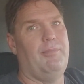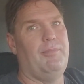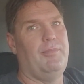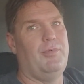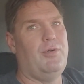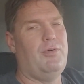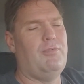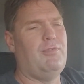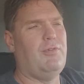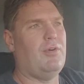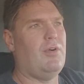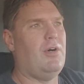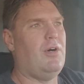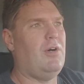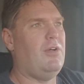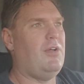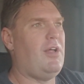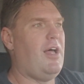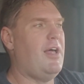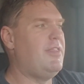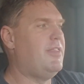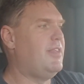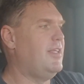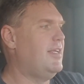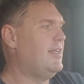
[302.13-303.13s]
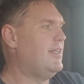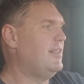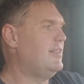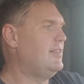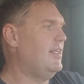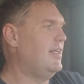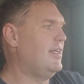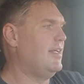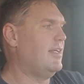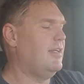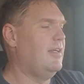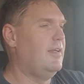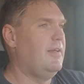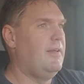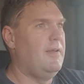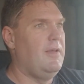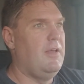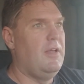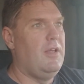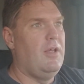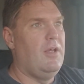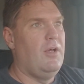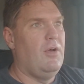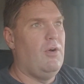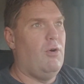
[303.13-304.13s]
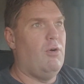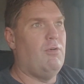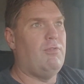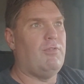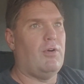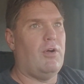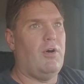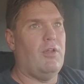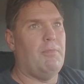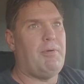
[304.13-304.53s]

Overall, I think overall the